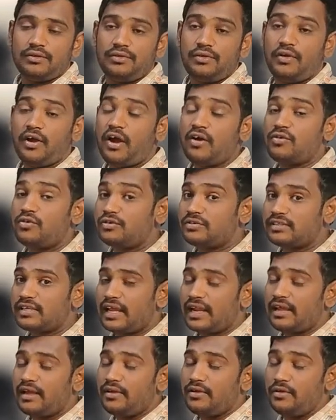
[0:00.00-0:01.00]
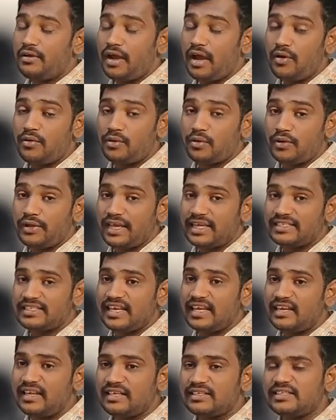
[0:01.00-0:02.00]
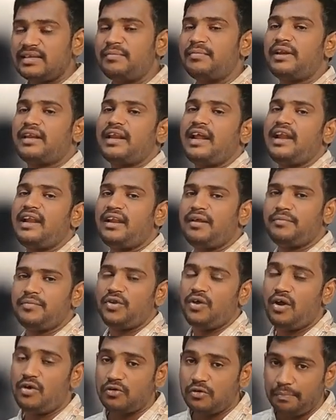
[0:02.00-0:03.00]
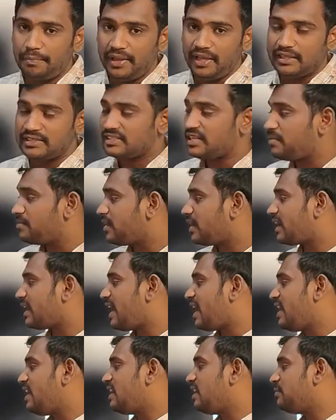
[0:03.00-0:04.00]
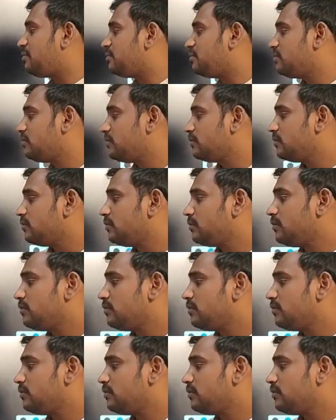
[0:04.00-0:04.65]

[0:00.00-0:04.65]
you have to assign some random, you have to pick some random